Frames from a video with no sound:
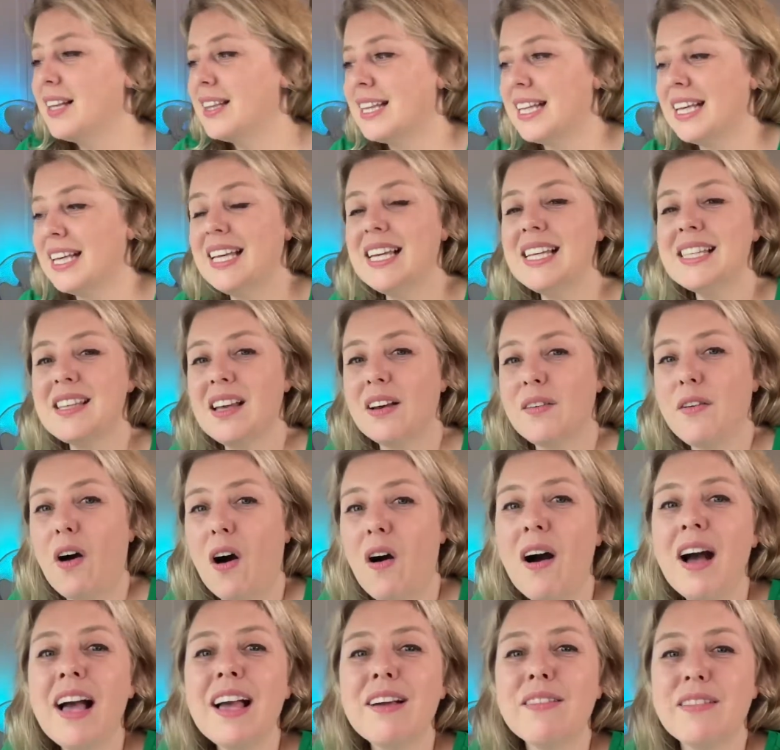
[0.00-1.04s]
These,
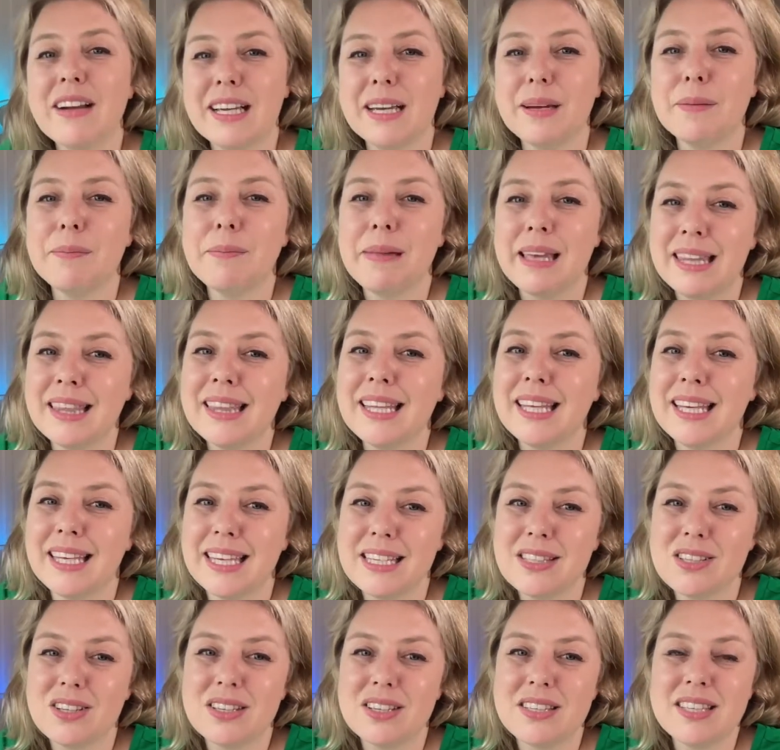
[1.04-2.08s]
I recommend
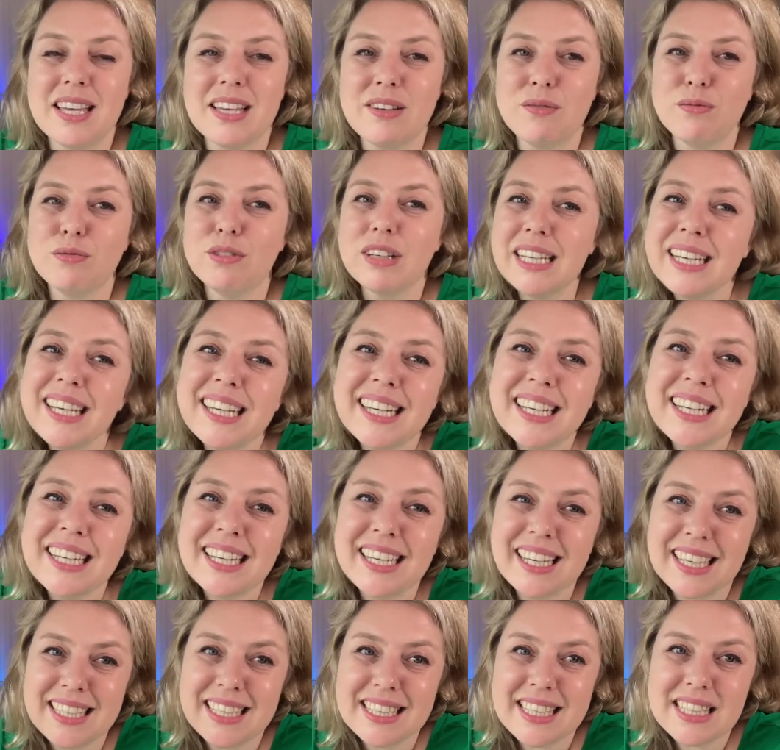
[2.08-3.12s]
these because they're
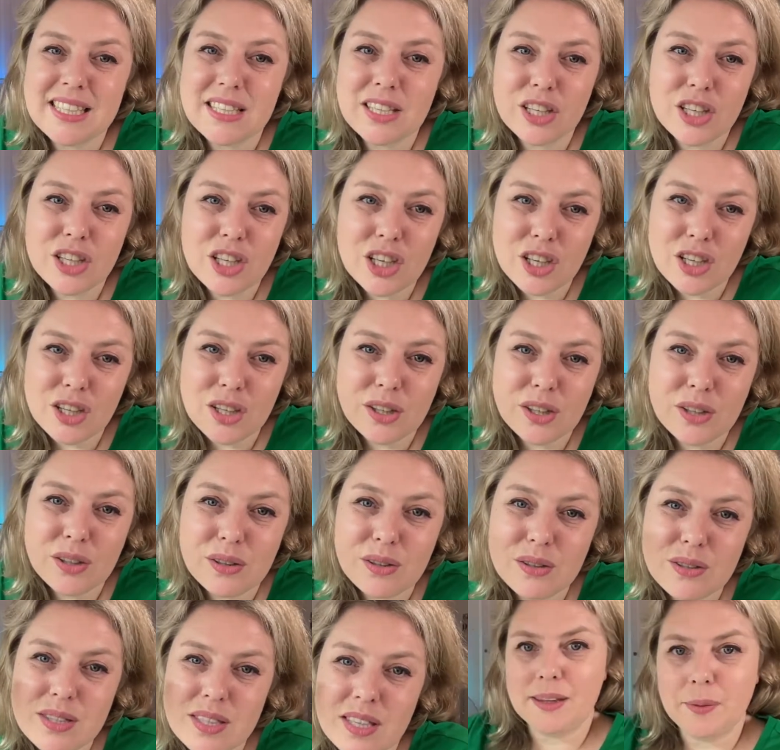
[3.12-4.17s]
really easy to
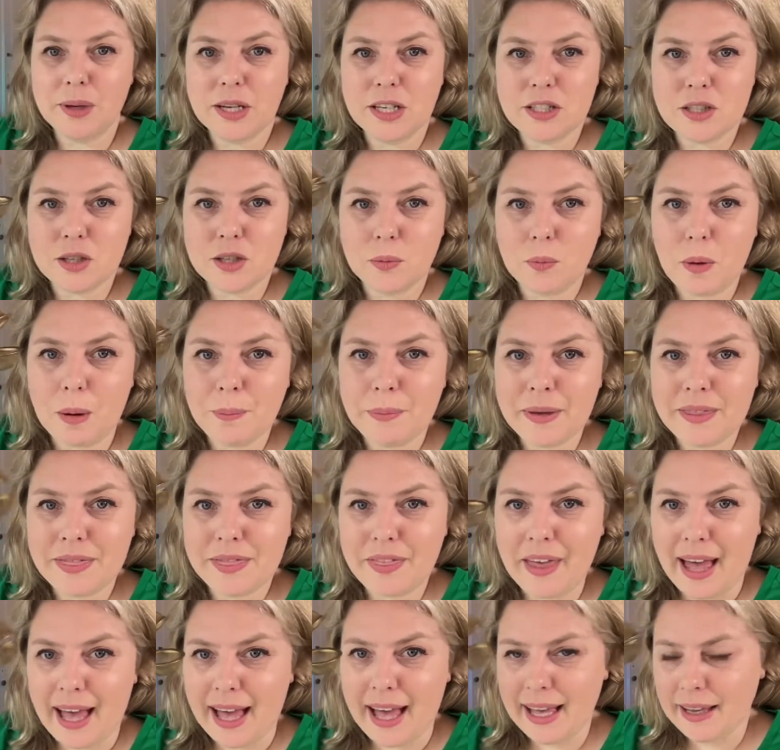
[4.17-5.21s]
use. So we're gonna do one
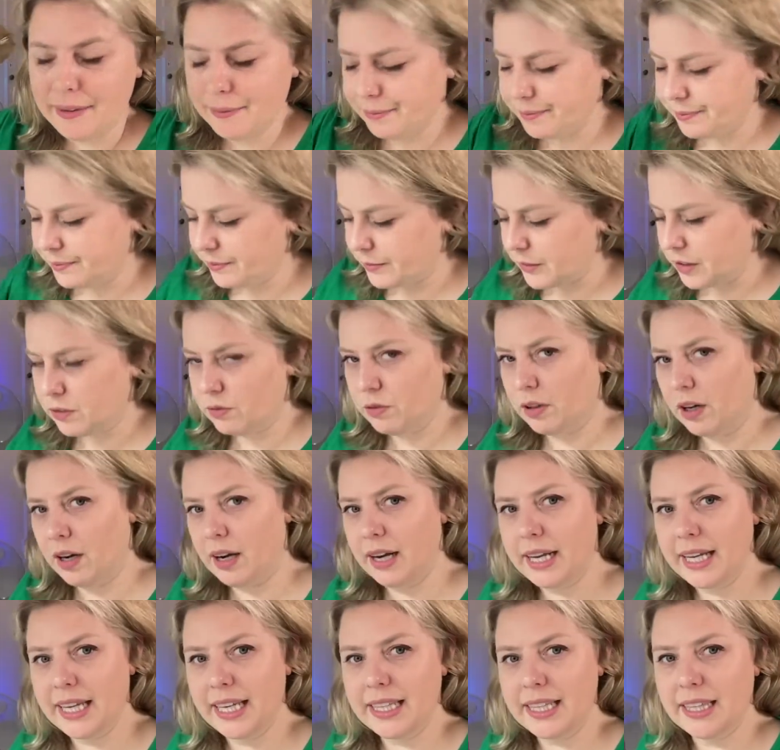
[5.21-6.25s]
with that,
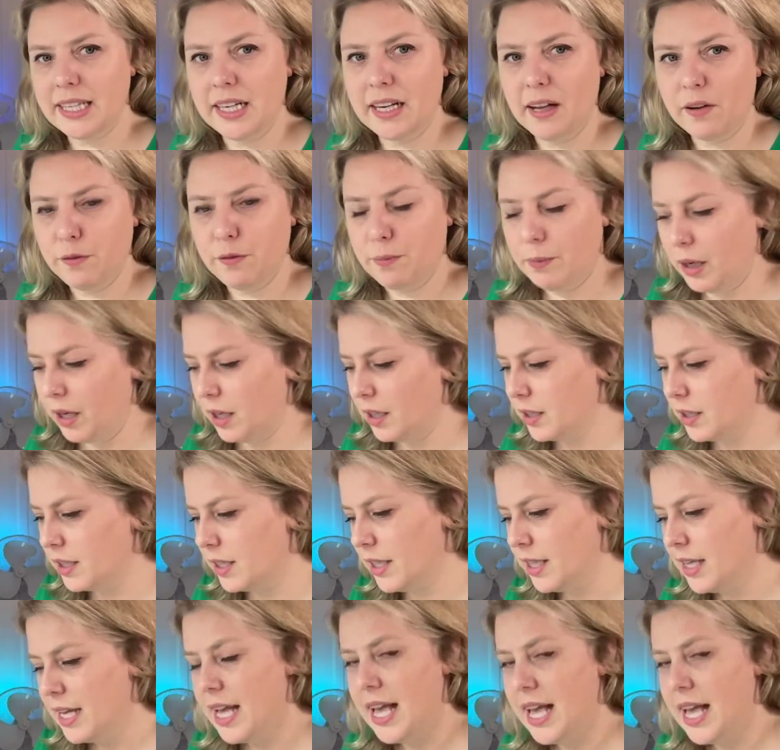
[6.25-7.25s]
right, in the love mug.